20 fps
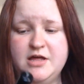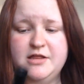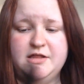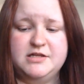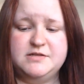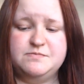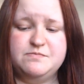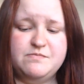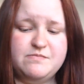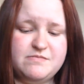
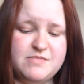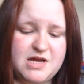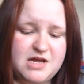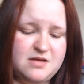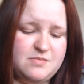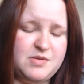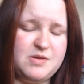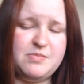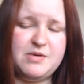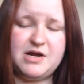There's
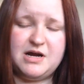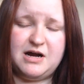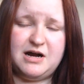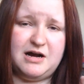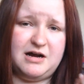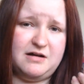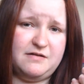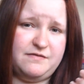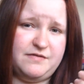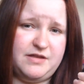maybe about
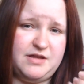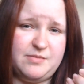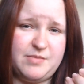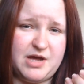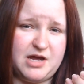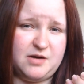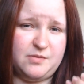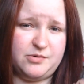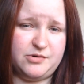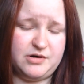half of the
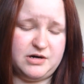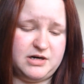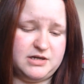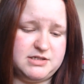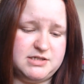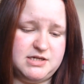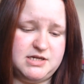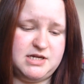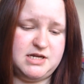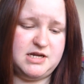amount of
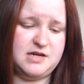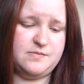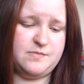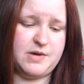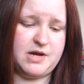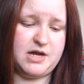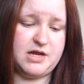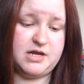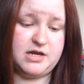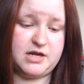product in here,
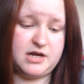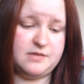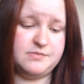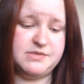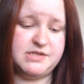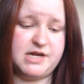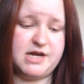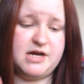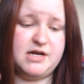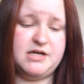but it comes
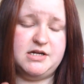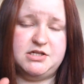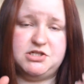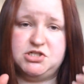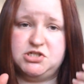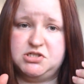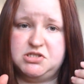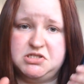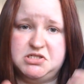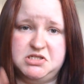out, it
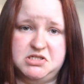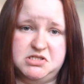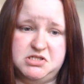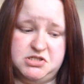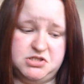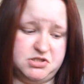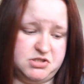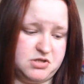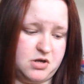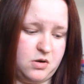just it's
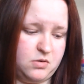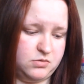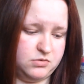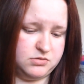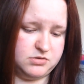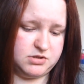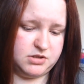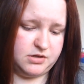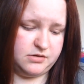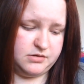just
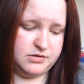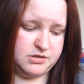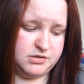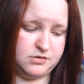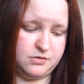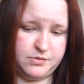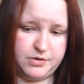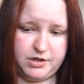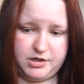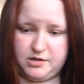old, so it's
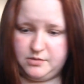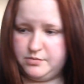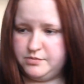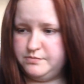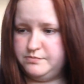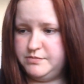not working